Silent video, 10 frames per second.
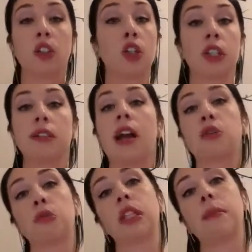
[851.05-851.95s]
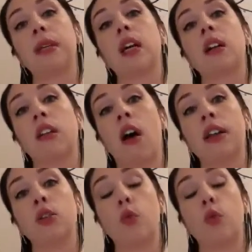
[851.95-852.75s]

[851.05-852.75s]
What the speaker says: to just naturally be aligned